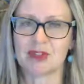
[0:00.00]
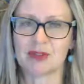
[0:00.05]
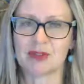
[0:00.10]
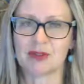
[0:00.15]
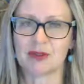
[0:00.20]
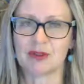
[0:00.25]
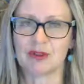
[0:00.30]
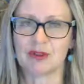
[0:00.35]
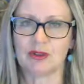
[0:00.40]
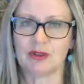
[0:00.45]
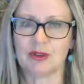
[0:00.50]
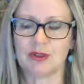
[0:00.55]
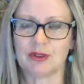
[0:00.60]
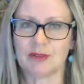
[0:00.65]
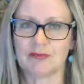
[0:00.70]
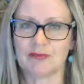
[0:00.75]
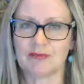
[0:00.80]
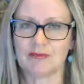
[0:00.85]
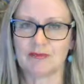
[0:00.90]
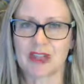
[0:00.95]
to
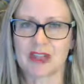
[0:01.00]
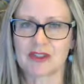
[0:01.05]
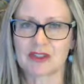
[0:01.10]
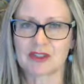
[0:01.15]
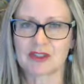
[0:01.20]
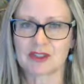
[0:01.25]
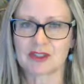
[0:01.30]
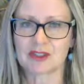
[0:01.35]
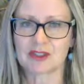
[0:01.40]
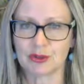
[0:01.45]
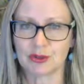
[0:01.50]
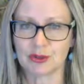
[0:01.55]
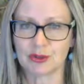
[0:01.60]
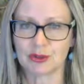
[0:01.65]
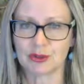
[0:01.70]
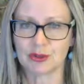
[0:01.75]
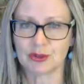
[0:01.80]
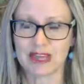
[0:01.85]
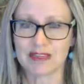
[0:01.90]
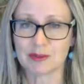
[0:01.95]

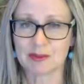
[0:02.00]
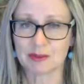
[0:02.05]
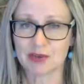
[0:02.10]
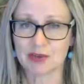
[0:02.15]
exclude and